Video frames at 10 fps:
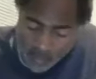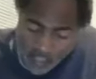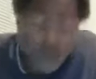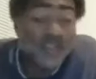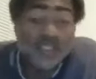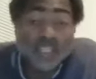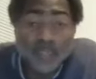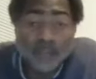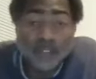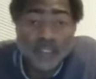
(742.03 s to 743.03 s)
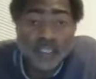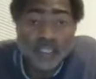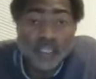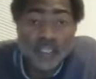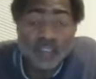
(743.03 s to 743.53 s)
he wasn't keeping, the,
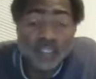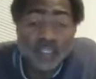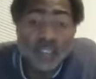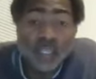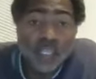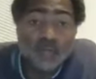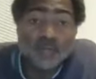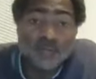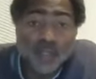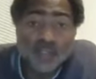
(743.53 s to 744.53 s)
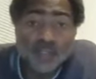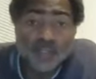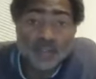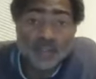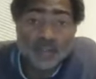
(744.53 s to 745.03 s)
he, he, he, he would
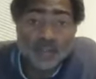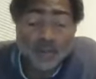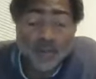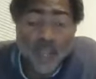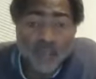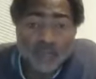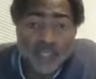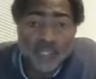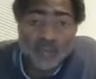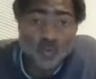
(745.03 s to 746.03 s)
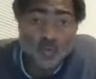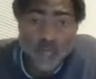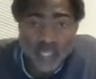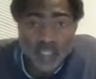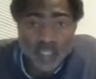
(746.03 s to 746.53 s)
rather go out and do
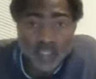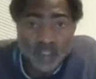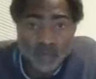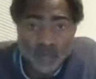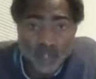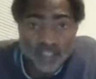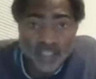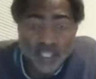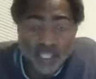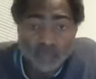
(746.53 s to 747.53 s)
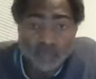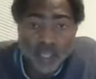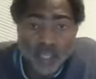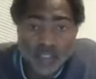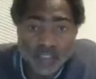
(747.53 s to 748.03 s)
wicked rather than keep the
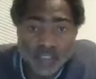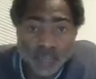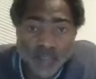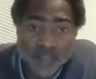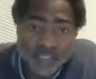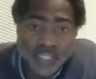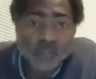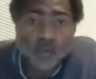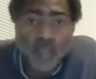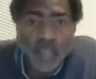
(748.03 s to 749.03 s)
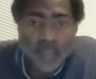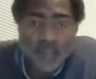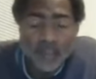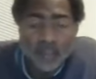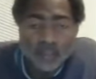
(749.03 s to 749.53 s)
God's commandments. That's why
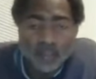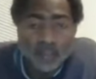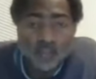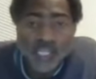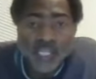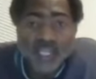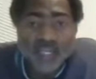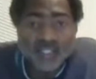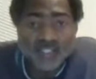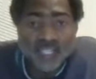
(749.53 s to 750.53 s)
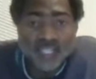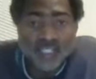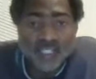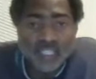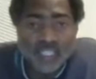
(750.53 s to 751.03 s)
the Most High God
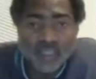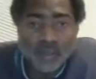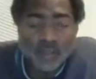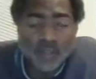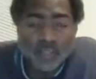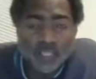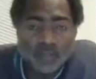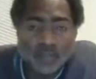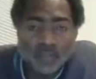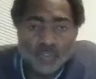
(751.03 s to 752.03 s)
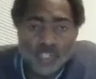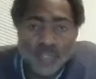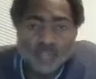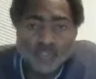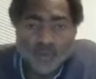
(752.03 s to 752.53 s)
says, "You know, in Hebrews
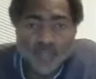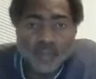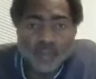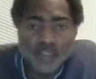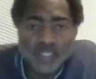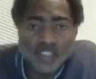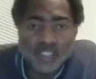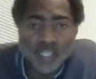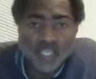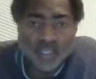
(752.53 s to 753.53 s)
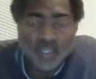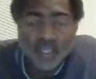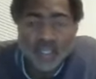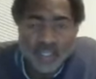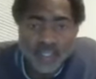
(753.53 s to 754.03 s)
chapter 12 and 16,
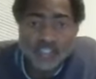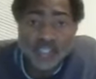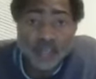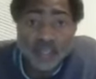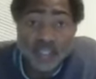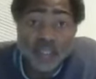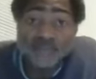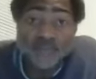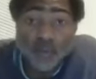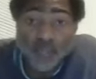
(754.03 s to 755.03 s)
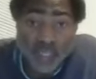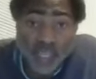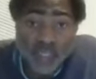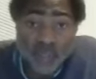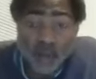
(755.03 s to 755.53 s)
lest there be any
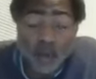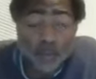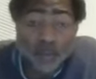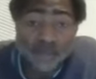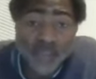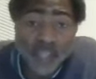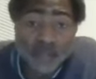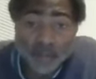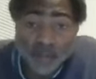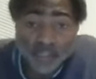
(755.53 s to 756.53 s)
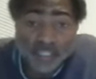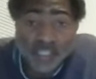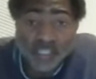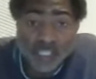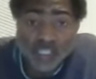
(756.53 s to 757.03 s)
fornicator or profane person
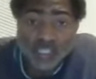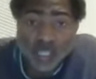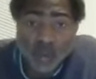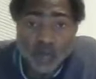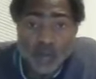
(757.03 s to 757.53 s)
as Esau,